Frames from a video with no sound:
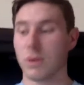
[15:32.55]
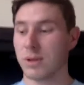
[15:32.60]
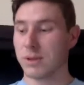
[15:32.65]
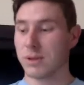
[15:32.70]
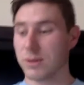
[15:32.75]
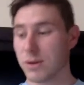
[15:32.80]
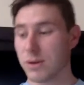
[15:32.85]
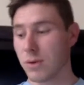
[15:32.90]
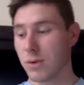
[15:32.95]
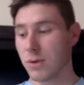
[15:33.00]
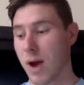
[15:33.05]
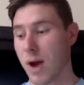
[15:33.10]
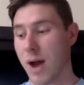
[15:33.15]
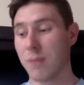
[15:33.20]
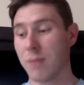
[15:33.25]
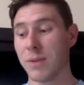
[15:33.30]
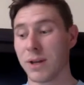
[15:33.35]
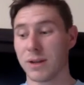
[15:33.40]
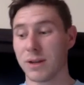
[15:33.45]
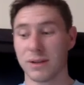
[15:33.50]
So
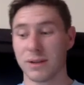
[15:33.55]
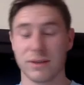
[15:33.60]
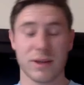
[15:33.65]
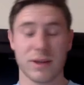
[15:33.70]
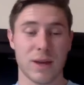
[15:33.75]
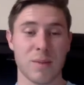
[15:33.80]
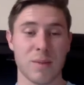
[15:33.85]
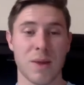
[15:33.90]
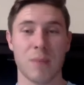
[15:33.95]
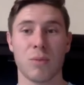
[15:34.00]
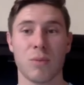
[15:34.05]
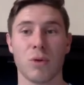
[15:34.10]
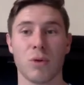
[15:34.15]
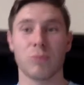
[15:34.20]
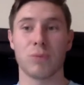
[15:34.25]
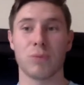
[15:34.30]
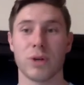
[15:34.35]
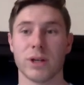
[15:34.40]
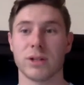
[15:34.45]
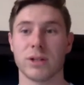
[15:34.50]
I'm going to say my bold
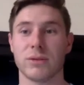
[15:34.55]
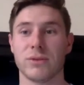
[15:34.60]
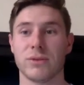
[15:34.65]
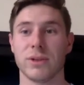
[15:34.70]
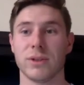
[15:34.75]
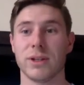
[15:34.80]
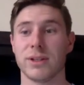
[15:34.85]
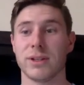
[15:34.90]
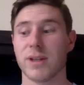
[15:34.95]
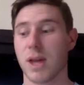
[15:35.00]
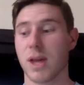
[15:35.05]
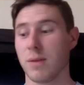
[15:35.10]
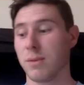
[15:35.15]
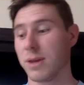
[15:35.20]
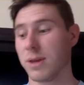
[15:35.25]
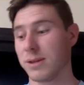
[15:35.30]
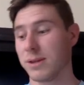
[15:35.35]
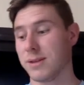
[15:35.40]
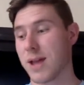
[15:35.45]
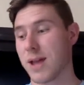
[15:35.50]
prediction for this game
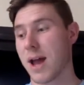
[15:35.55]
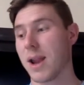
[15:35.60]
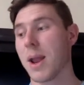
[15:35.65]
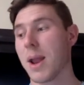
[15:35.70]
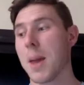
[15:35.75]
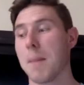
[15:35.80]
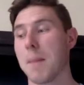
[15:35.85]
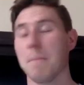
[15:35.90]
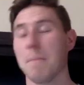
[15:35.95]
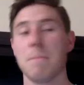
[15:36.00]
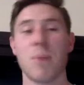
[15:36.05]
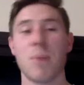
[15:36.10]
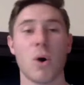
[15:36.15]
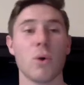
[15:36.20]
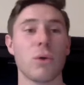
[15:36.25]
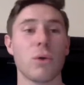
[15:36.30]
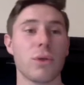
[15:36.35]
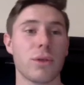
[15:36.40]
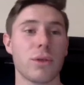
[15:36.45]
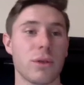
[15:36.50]
is that
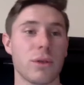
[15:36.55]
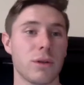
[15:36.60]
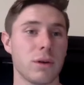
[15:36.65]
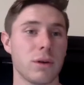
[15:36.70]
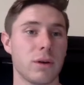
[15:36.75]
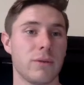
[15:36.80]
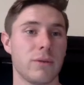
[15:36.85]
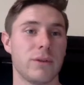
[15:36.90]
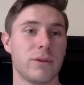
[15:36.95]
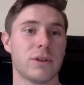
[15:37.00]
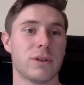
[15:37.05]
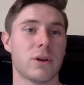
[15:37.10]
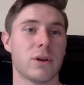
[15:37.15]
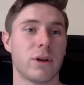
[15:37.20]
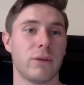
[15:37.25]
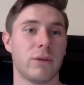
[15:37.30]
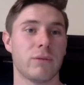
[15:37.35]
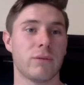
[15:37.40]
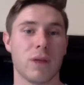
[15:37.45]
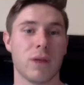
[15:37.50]
both of the
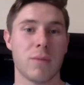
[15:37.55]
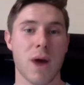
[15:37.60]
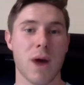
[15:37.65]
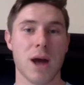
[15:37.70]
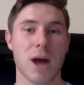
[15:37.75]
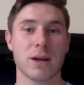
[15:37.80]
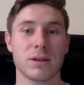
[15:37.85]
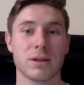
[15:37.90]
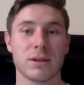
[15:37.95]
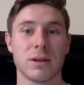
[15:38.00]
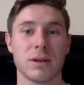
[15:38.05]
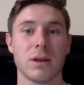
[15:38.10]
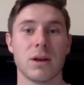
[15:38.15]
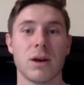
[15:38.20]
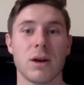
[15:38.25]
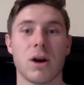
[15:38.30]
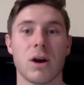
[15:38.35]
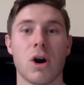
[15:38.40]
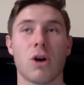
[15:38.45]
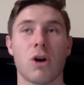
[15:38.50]
starting running backs
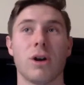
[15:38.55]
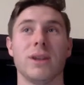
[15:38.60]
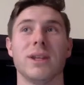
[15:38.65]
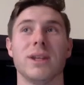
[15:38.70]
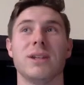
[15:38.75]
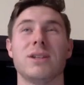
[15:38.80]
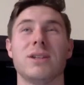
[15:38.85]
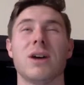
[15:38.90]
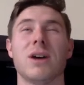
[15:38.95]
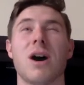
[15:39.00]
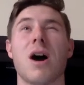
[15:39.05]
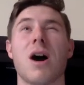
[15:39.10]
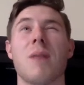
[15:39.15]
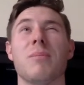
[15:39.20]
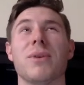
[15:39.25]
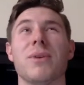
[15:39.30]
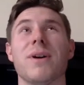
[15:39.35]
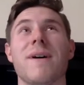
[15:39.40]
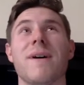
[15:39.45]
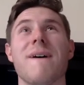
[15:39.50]
are in the top
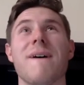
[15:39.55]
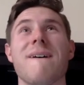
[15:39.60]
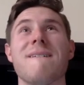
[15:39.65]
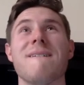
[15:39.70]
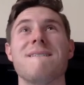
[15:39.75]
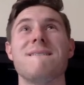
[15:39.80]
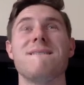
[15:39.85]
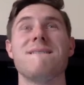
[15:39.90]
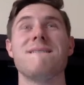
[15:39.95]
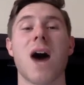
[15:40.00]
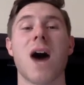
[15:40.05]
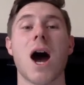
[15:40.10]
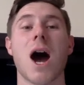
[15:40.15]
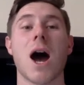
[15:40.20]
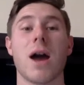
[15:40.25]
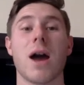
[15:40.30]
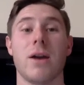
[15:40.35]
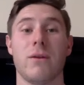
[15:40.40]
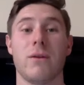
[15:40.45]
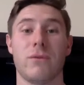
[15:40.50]

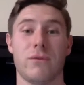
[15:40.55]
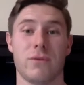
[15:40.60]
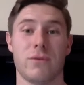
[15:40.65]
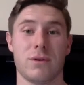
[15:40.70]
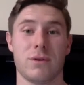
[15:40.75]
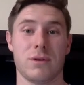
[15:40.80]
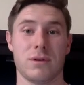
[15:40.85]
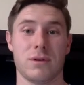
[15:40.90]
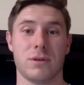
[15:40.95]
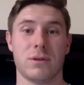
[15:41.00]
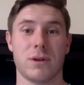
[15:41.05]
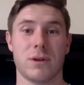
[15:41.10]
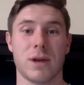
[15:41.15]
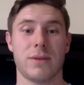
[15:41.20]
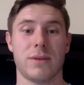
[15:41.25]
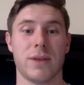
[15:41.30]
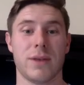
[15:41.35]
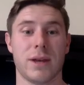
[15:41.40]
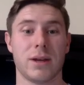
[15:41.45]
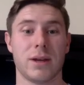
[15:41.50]
5 at
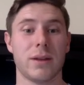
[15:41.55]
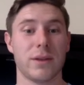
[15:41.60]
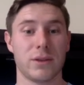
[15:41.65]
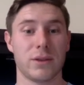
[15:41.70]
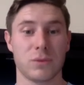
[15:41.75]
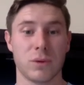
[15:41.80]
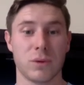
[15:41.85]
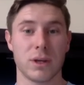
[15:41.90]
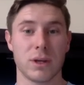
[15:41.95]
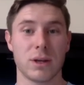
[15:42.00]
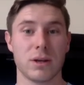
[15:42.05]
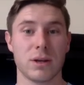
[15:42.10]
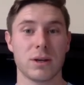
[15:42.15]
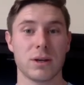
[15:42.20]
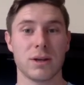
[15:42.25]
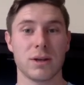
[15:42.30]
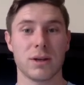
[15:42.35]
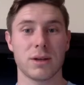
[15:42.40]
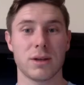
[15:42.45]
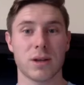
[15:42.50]
the end of this week.
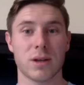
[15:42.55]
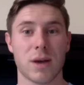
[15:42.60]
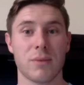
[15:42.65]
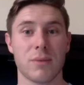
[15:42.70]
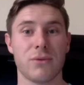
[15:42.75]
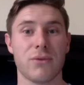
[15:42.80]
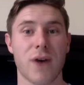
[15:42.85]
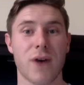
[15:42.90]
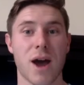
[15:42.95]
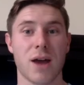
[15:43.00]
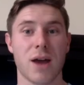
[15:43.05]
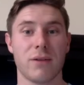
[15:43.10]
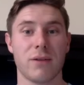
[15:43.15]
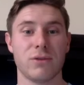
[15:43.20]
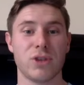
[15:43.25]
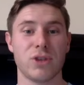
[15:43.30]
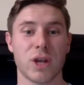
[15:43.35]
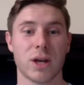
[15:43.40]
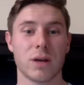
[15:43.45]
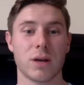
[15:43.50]
Top 5.
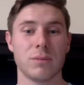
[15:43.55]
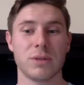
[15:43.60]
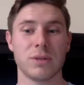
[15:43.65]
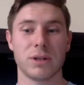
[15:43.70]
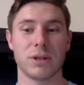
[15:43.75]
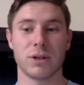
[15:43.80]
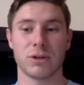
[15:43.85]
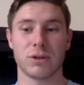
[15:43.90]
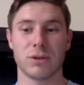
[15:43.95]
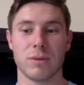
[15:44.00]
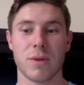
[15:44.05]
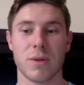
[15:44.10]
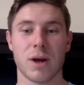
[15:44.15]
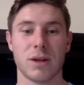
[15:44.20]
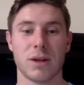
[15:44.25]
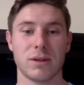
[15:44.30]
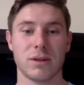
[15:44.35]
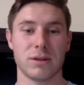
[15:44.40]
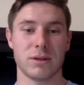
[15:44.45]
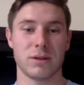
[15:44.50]
Jacobs and Kareem
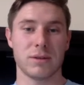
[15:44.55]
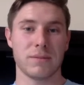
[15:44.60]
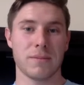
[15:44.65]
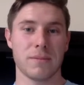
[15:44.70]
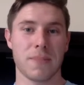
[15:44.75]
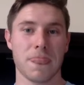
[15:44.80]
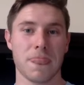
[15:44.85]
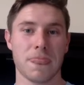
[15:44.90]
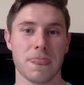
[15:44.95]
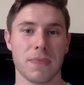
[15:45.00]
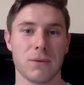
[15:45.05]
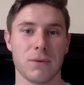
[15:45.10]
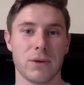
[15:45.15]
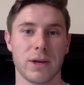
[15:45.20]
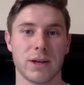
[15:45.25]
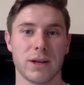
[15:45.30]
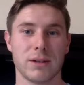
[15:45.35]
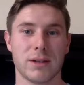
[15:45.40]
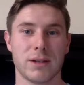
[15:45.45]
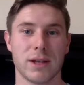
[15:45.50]
Hunt. What do you
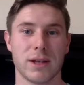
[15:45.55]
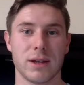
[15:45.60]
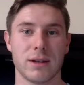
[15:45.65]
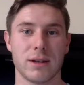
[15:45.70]
guys think?